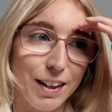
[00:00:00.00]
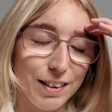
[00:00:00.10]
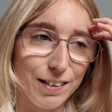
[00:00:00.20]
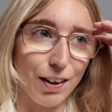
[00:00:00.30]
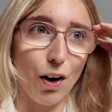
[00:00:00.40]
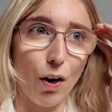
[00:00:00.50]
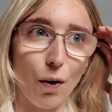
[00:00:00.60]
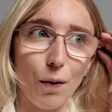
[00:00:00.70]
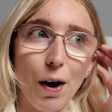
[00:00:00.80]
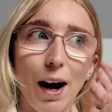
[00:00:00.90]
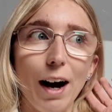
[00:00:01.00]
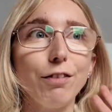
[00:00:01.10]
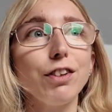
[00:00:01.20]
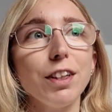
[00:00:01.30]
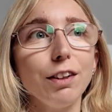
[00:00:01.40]
So I
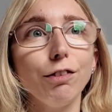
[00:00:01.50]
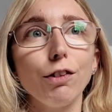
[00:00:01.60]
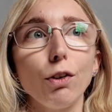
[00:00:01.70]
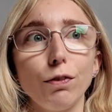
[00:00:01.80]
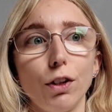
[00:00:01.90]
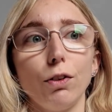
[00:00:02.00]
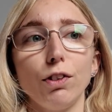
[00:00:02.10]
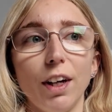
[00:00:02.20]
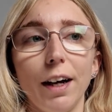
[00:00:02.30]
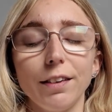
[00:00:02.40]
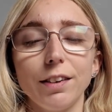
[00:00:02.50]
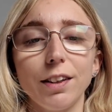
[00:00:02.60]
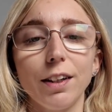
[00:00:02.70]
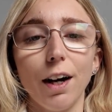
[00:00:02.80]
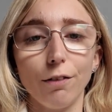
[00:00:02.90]
have seen a few of the new
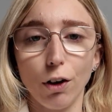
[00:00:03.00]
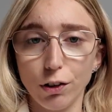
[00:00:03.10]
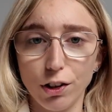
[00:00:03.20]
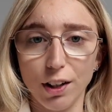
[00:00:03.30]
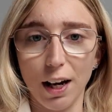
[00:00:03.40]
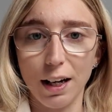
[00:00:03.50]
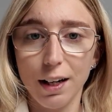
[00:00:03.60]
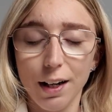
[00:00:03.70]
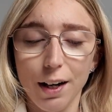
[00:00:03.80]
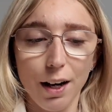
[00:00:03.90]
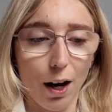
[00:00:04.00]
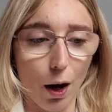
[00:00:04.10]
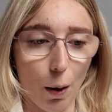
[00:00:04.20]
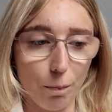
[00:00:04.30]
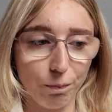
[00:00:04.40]
sets, I've got to say,
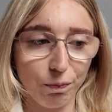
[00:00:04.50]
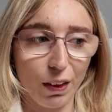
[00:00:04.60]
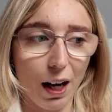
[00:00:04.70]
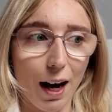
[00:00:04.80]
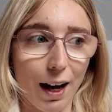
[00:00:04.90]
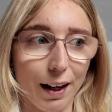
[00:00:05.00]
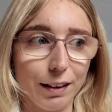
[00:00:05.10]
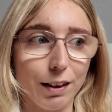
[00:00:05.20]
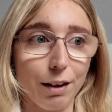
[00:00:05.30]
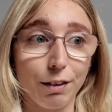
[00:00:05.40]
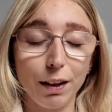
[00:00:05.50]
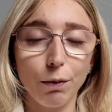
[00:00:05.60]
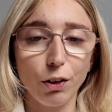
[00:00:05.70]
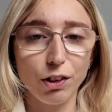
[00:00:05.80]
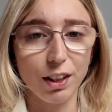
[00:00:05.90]
and I really
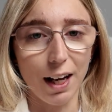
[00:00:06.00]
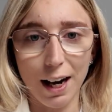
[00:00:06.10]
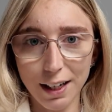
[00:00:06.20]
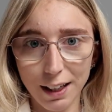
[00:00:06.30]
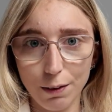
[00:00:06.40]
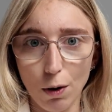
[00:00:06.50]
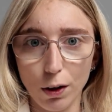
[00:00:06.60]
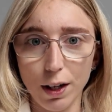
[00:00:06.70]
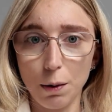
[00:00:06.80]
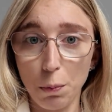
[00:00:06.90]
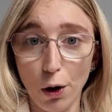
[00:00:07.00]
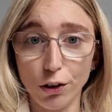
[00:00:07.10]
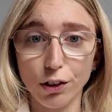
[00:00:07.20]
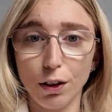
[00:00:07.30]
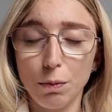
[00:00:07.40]
want to see the Arcanine one in
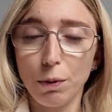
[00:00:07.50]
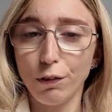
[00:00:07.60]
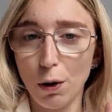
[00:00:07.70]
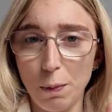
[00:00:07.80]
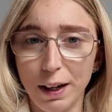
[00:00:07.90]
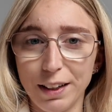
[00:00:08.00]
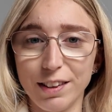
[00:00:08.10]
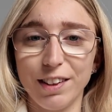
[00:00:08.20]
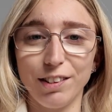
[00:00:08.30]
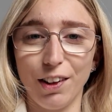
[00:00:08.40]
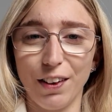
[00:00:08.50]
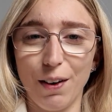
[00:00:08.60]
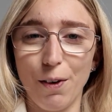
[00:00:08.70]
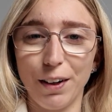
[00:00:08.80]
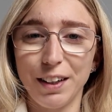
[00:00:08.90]
person before I make a decision on
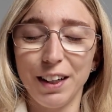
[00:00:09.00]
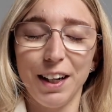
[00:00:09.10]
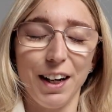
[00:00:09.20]
that one.